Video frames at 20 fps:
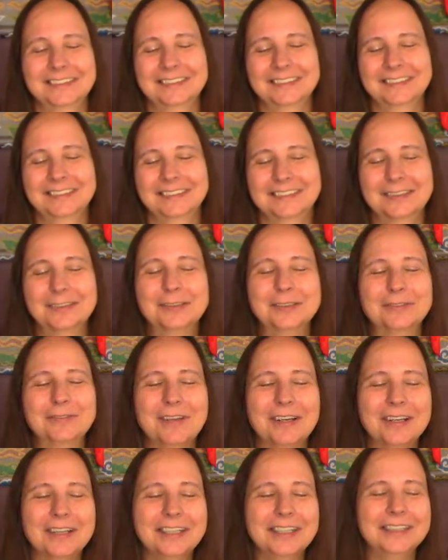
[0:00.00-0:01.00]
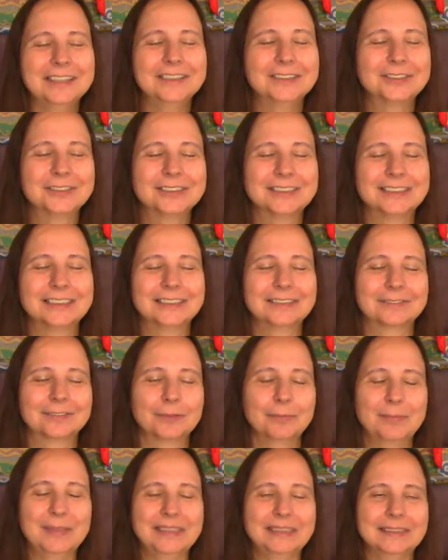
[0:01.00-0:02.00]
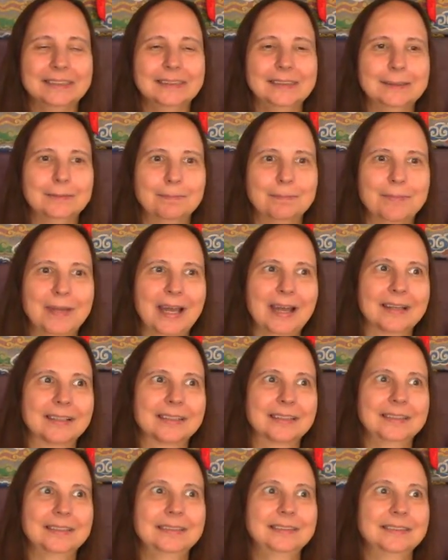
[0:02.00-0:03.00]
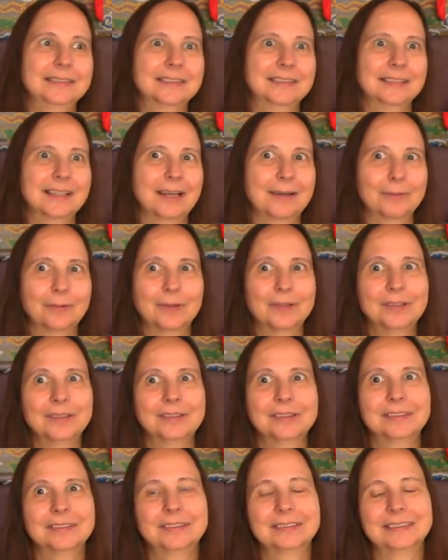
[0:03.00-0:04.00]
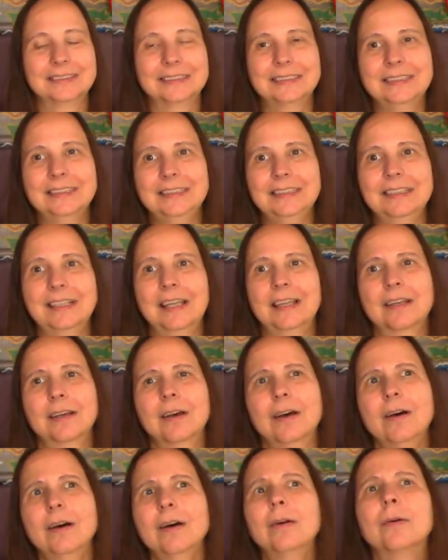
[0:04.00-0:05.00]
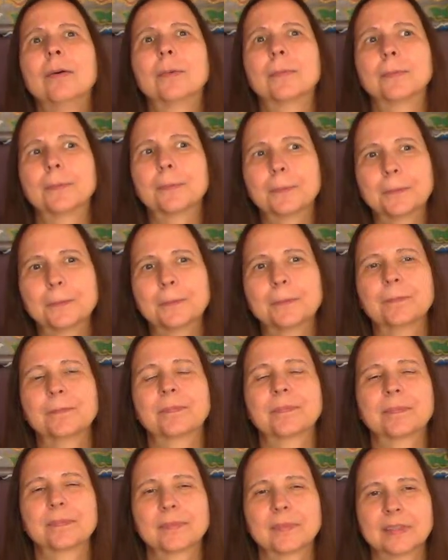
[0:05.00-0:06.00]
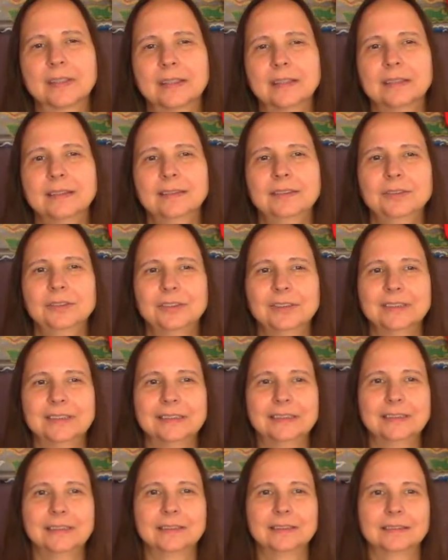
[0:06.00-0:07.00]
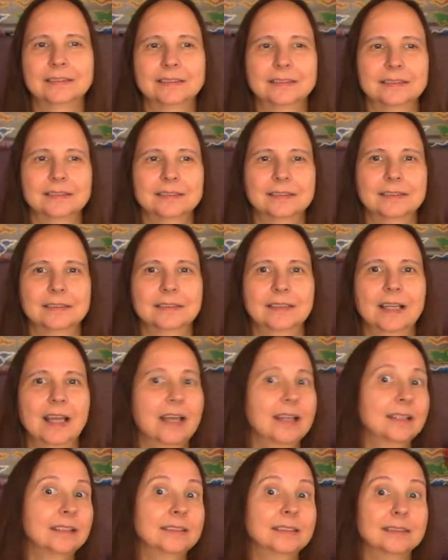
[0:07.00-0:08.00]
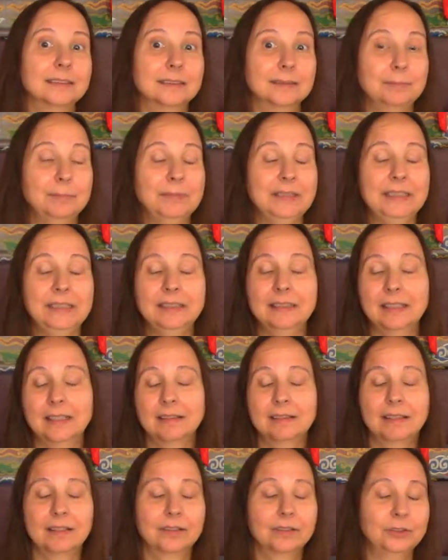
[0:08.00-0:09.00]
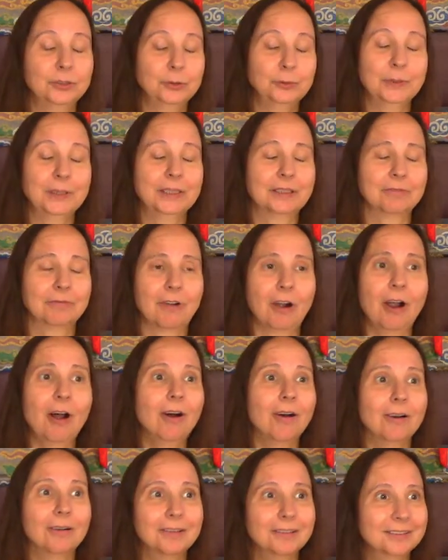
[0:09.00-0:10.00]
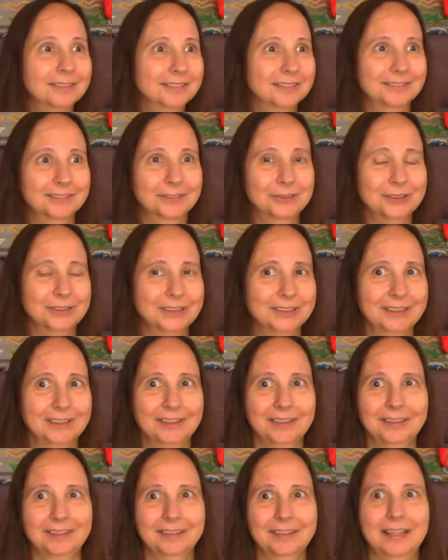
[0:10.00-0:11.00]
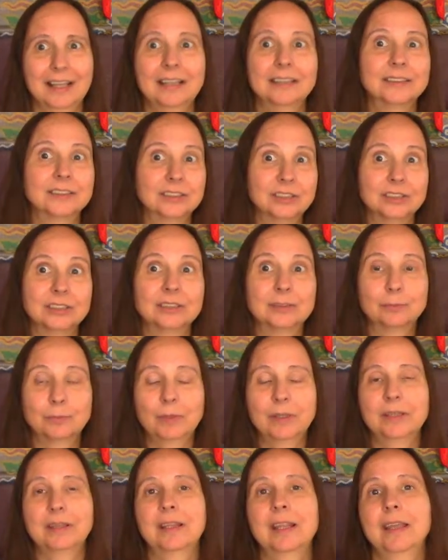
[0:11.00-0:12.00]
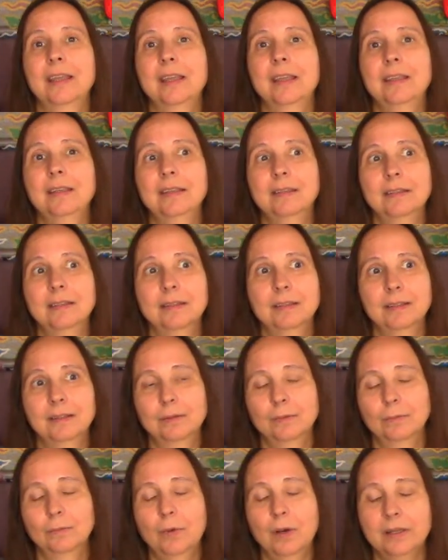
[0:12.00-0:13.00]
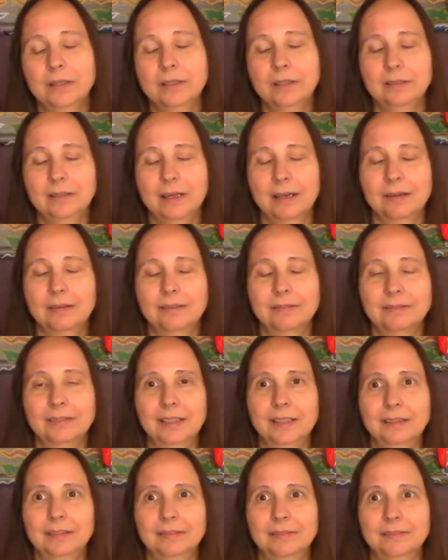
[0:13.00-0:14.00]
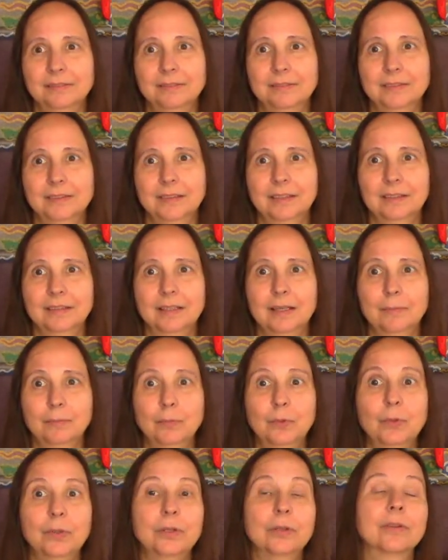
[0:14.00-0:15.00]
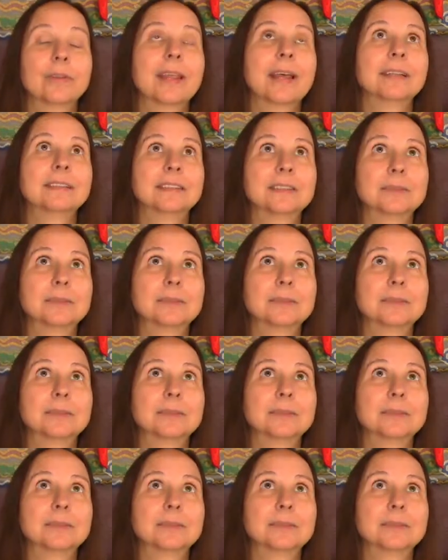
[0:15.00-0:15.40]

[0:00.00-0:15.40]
So it was very interesting for me to dip back into that world and see, like, oh, interesting. And it doesn't mean that they're doing it wrong. Of course not. That's just what they wanted out of life at that point, or that's